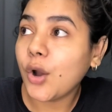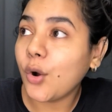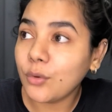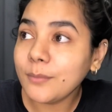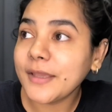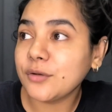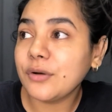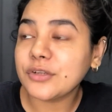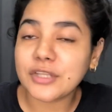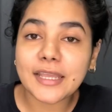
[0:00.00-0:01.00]
Oh my
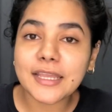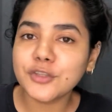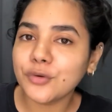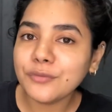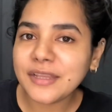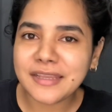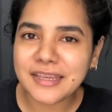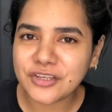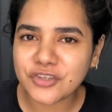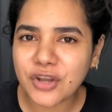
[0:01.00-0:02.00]
gosh, like it don't really
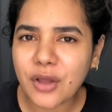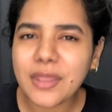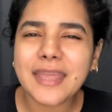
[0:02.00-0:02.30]
itch now.